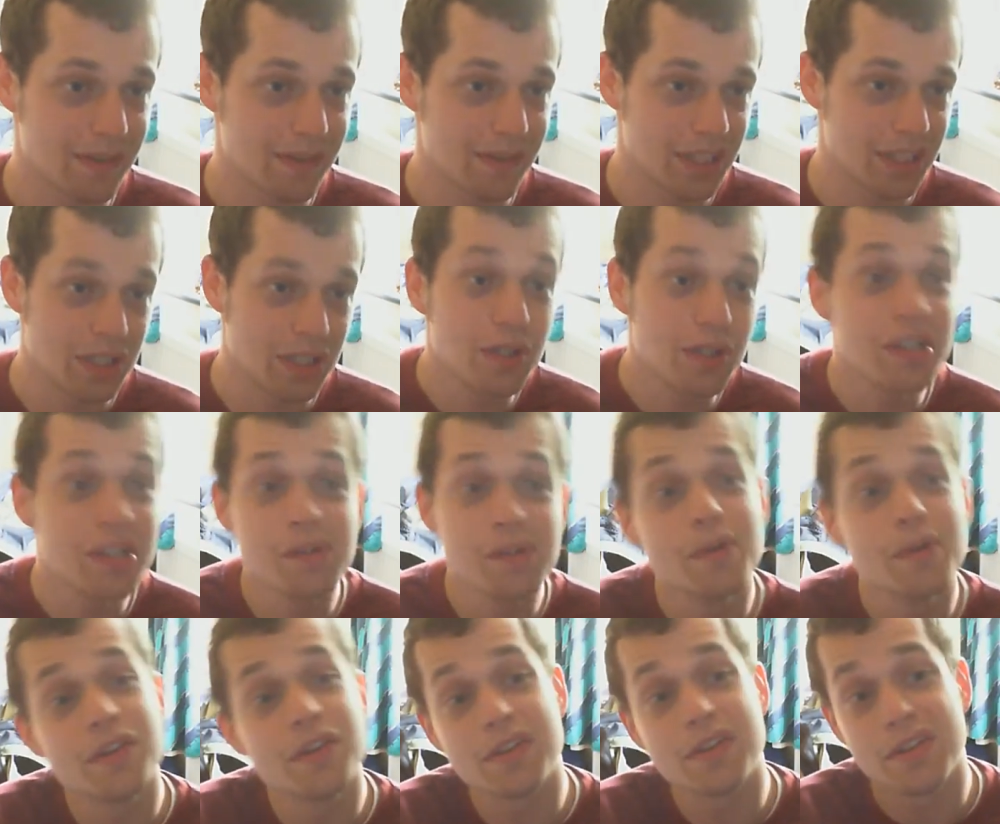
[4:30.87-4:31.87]
She
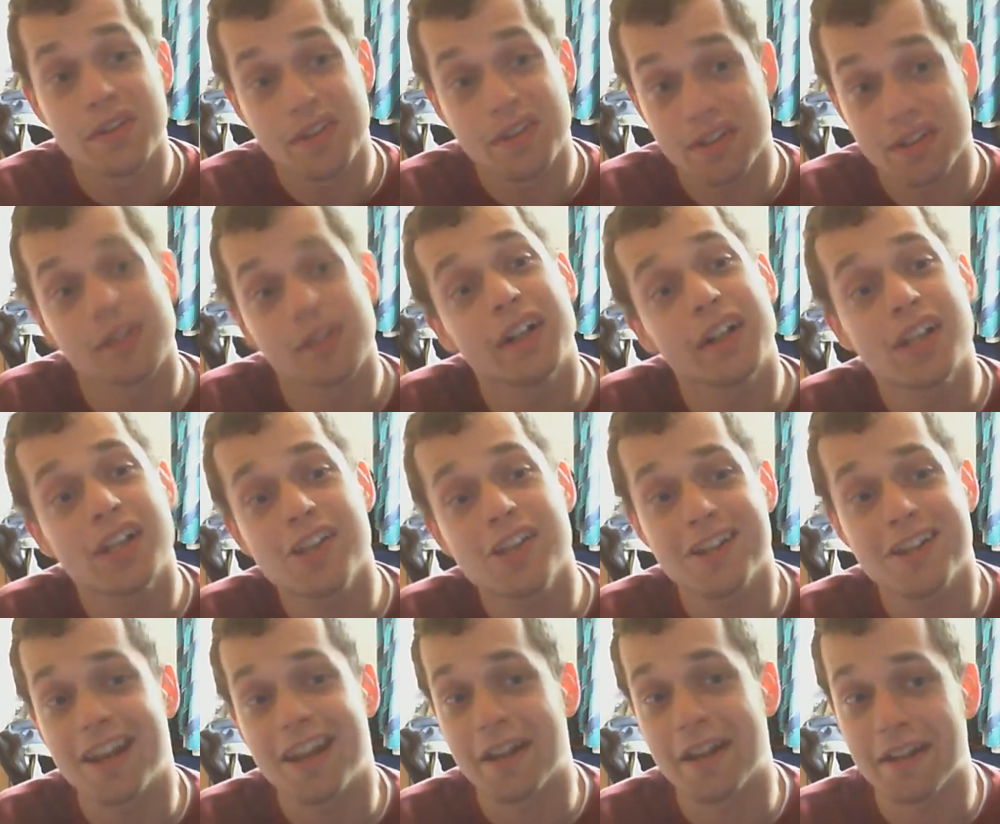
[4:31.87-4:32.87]
was a secret
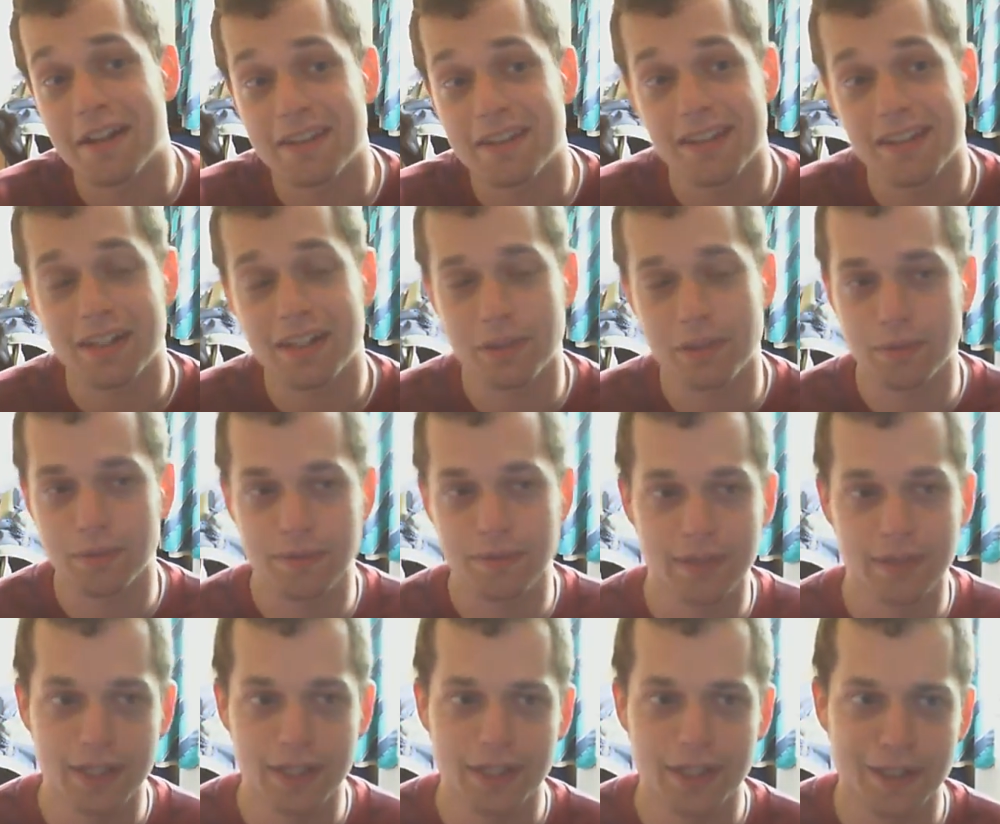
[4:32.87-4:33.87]
agent and had sex with
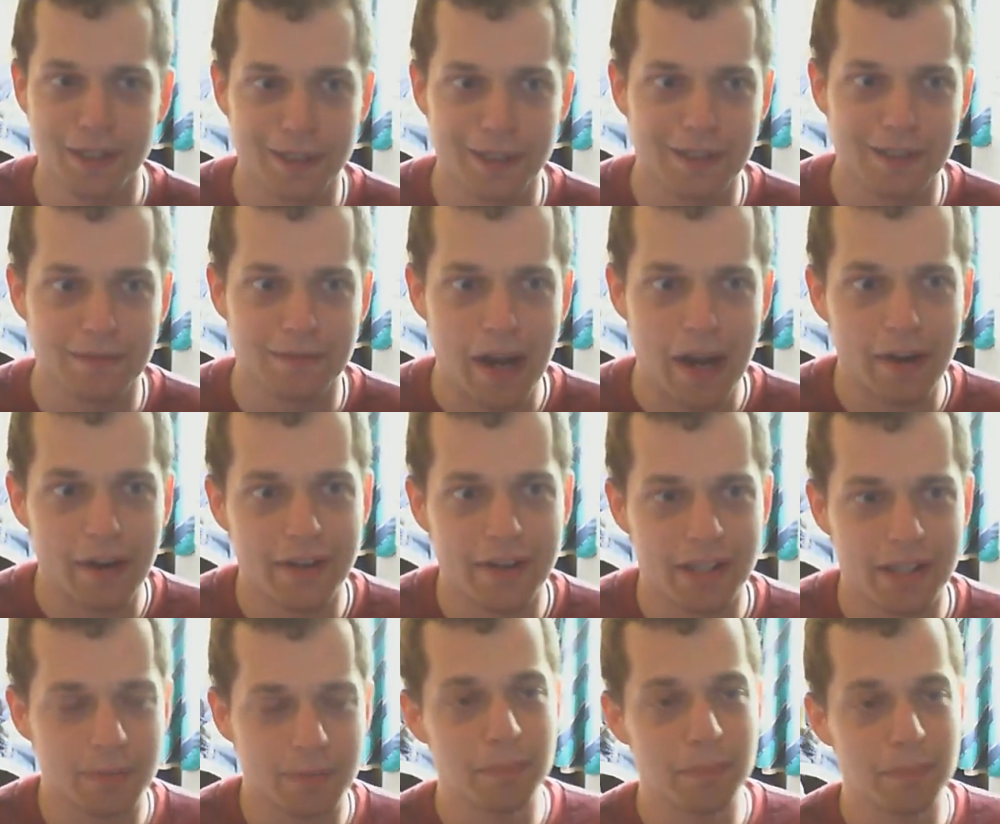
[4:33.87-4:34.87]

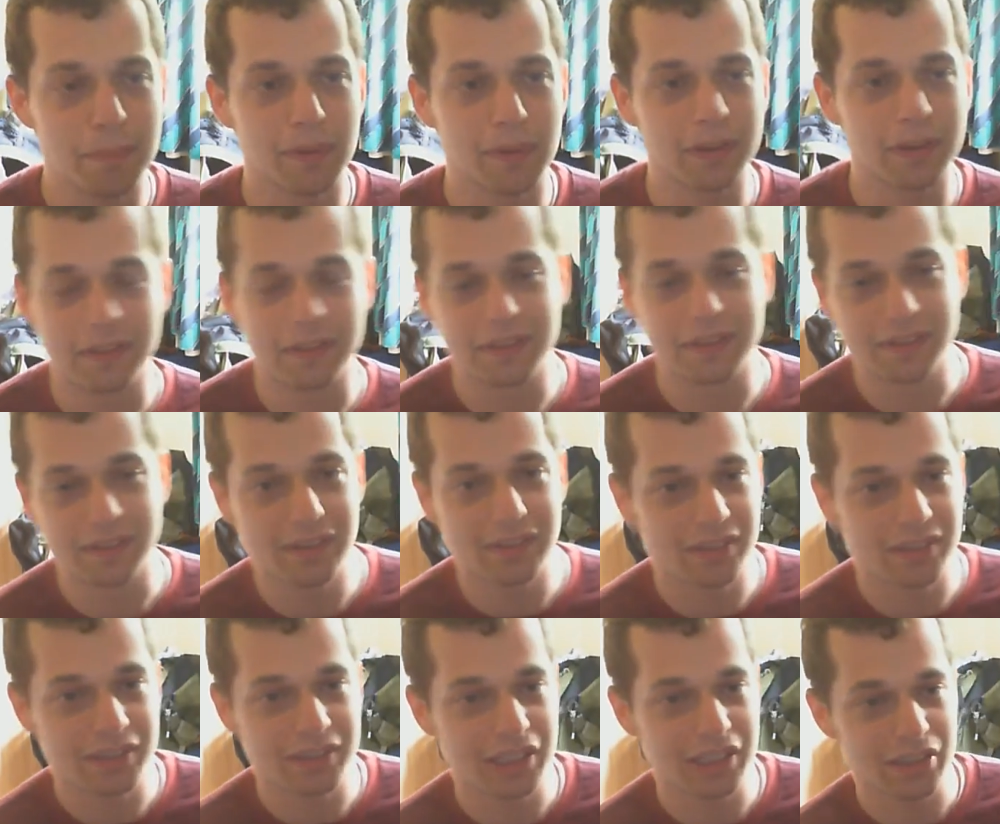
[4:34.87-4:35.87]
various people, and
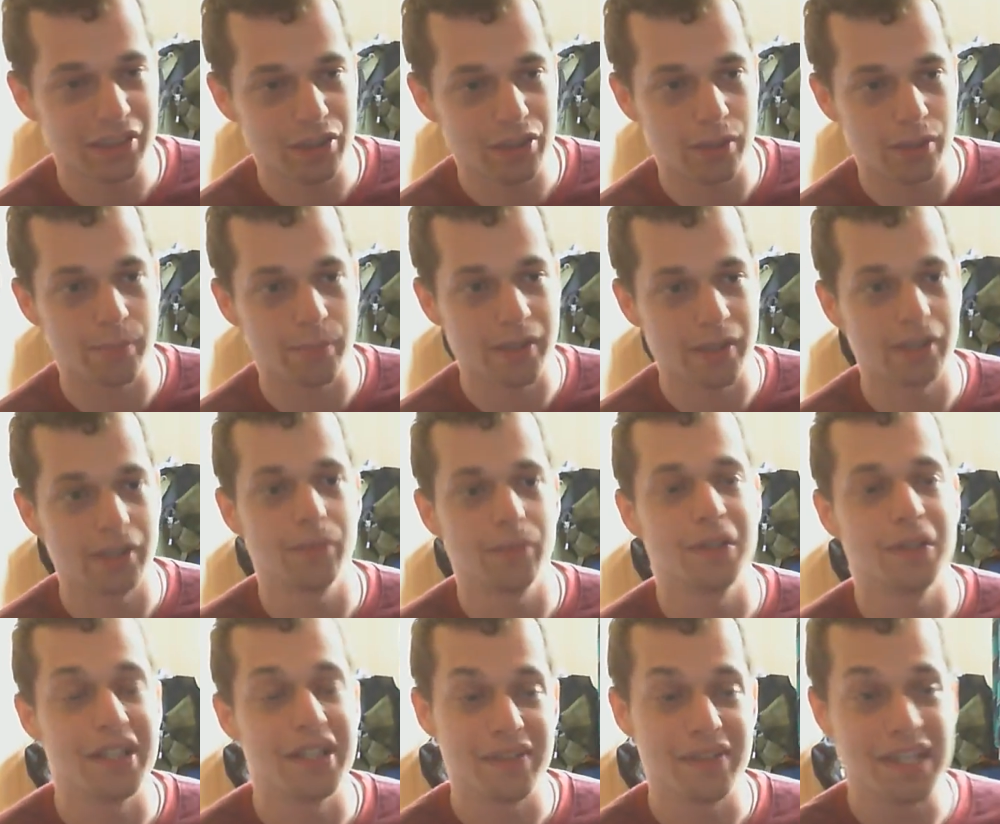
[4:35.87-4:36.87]
could be
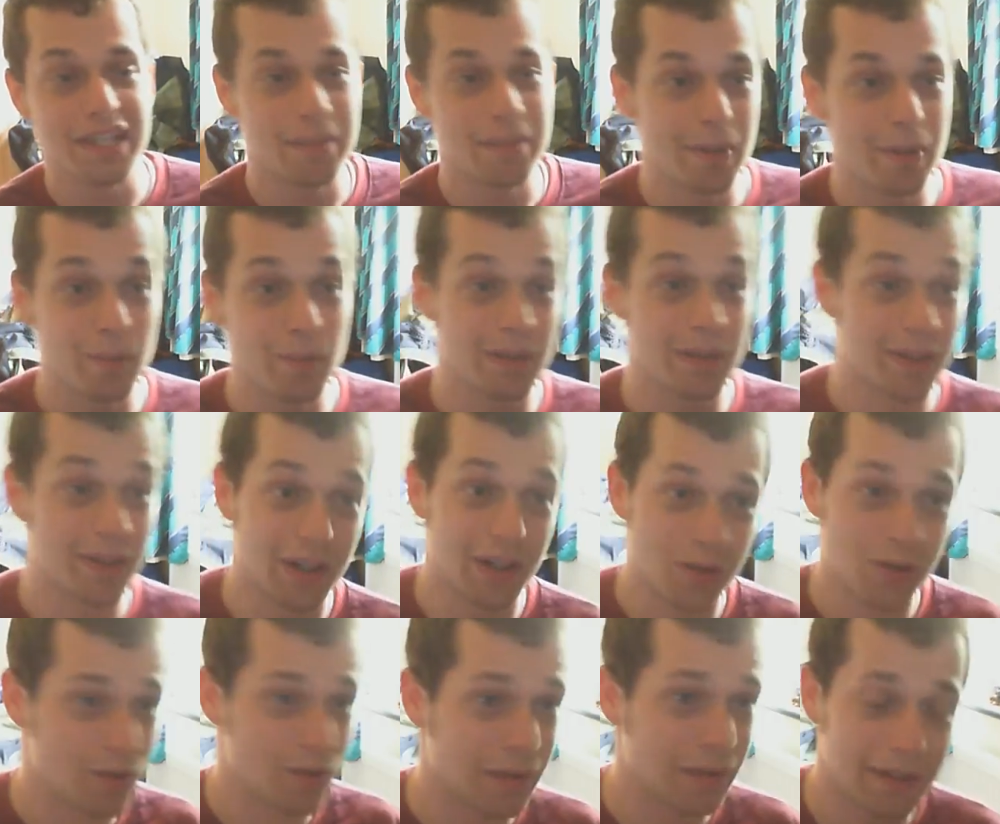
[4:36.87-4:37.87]
one of these people is
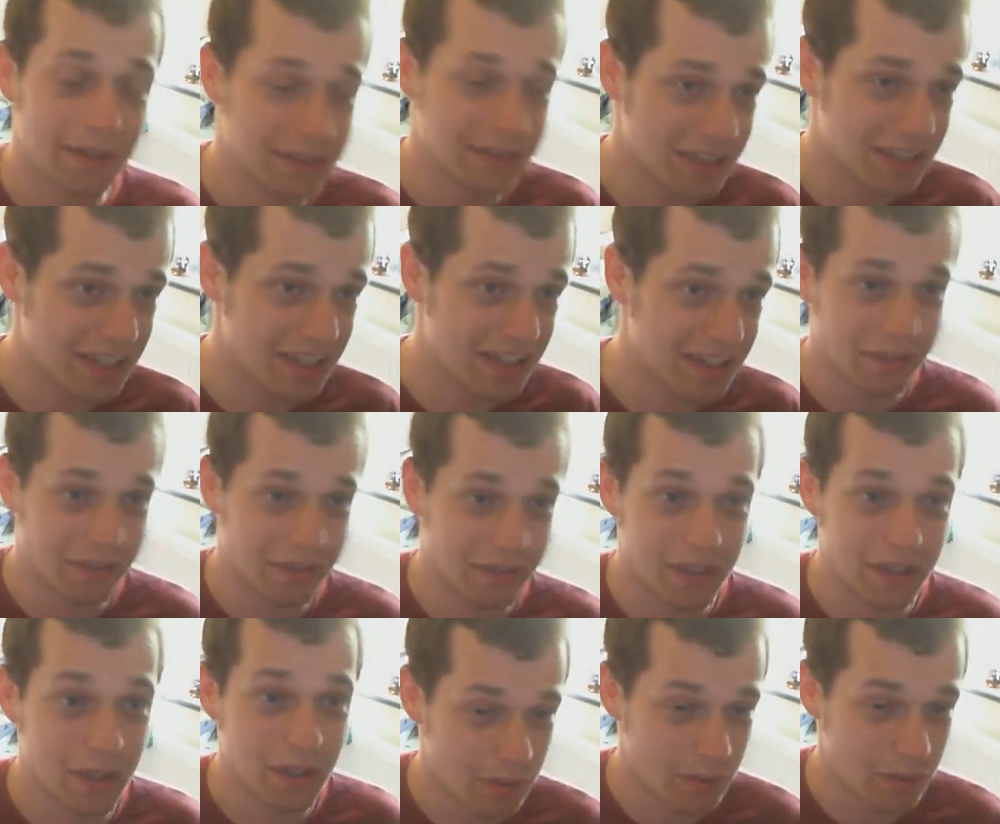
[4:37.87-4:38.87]
Archer's father, and you never
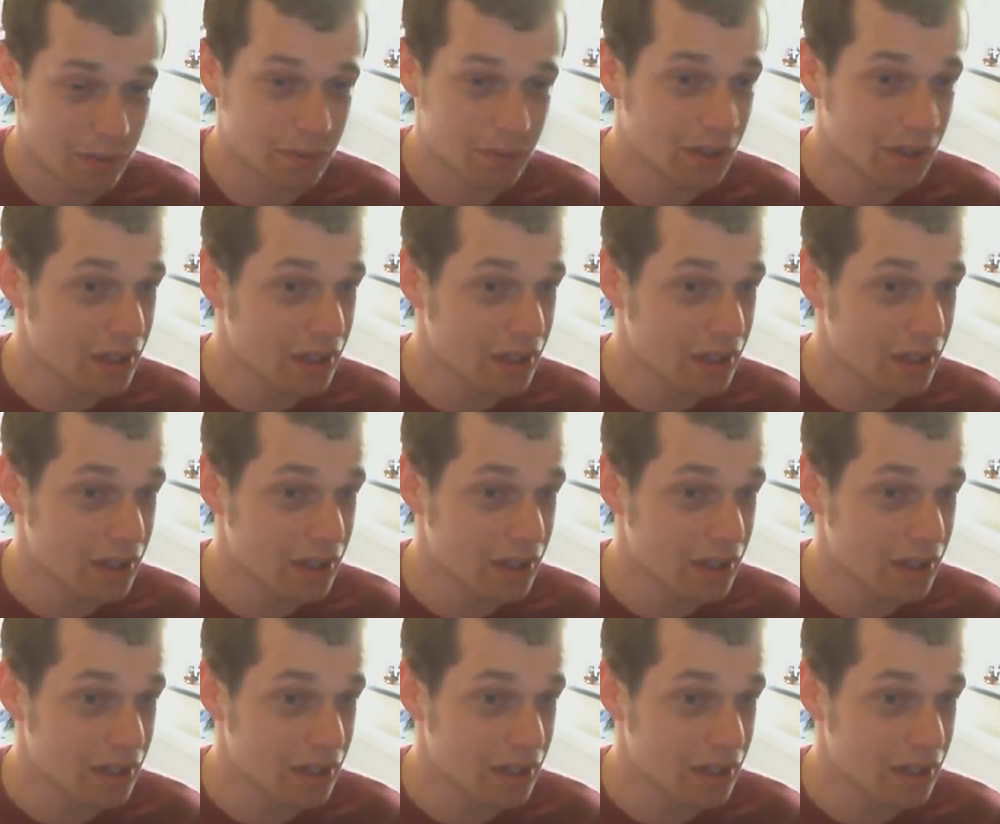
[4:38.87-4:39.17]
know who